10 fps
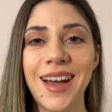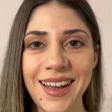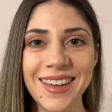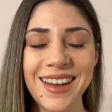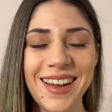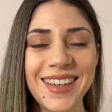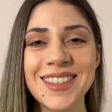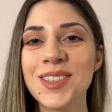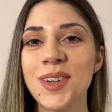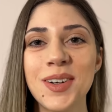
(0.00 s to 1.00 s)
Hi guys,
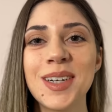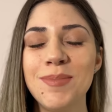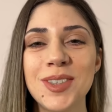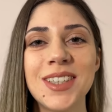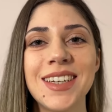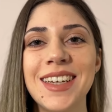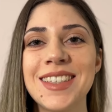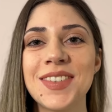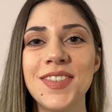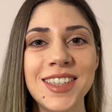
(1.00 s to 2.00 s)
welcome to
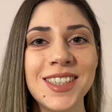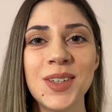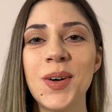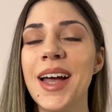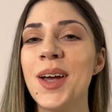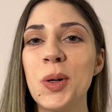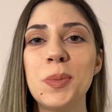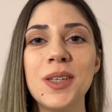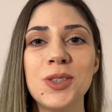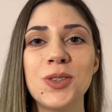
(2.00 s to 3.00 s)
today's video. I
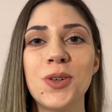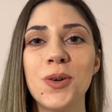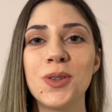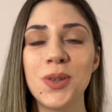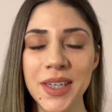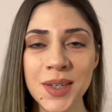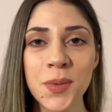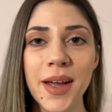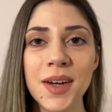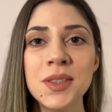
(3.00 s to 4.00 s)
hope that you're all doing
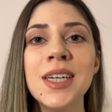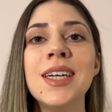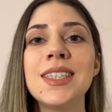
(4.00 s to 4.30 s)
well.